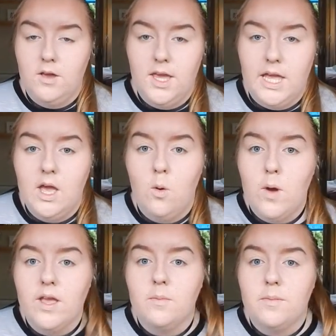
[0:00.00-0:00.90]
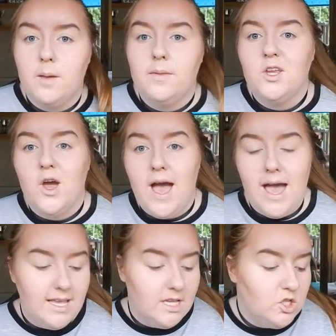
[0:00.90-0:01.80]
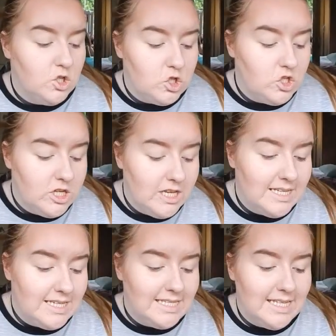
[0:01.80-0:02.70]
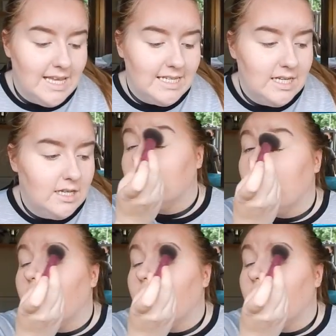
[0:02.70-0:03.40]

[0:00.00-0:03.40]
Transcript: okay, when you're priming your eyes, you just need to set it.